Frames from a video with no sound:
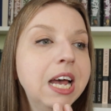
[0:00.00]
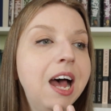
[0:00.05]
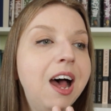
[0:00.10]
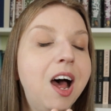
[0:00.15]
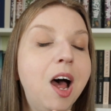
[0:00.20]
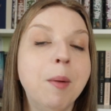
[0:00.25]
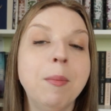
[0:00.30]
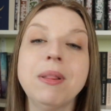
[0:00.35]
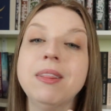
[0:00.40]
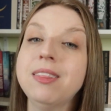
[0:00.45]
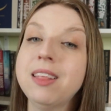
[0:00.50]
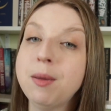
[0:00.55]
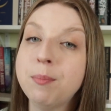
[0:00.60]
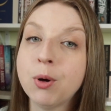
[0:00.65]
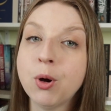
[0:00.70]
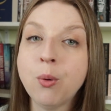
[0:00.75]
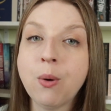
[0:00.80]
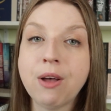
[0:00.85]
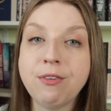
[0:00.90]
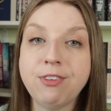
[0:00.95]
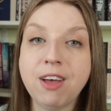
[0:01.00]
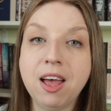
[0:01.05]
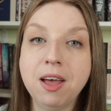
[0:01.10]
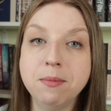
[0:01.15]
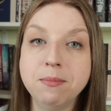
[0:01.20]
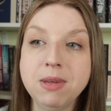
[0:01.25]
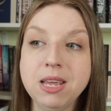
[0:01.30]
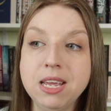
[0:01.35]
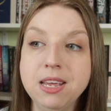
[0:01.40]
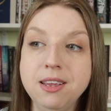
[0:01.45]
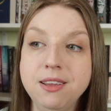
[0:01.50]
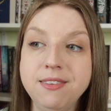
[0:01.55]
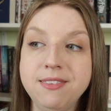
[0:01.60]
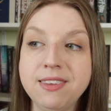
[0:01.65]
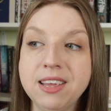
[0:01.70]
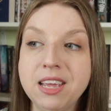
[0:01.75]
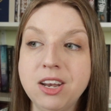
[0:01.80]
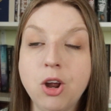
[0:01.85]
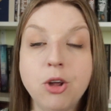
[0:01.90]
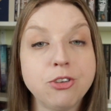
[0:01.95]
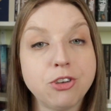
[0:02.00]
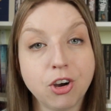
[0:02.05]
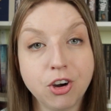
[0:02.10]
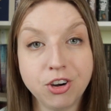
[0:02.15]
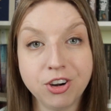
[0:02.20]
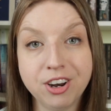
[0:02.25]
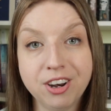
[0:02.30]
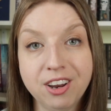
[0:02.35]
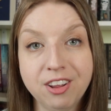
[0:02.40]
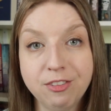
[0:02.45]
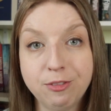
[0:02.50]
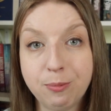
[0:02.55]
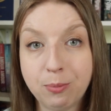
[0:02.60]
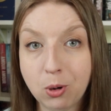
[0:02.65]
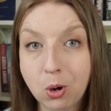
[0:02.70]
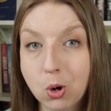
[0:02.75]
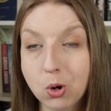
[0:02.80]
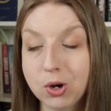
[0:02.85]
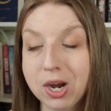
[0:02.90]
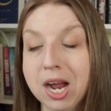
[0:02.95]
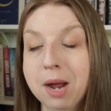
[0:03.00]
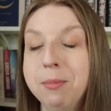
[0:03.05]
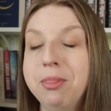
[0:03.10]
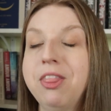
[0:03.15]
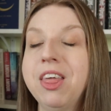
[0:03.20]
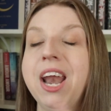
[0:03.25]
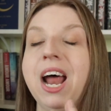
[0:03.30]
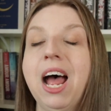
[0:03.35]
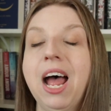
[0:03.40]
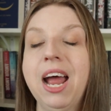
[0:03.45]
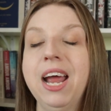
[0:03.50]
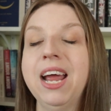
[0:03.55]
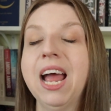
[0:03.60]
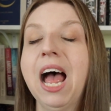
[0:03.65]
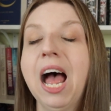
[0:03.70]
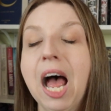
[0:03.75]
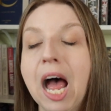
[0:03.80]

Um, Libro FM is an alternative program that I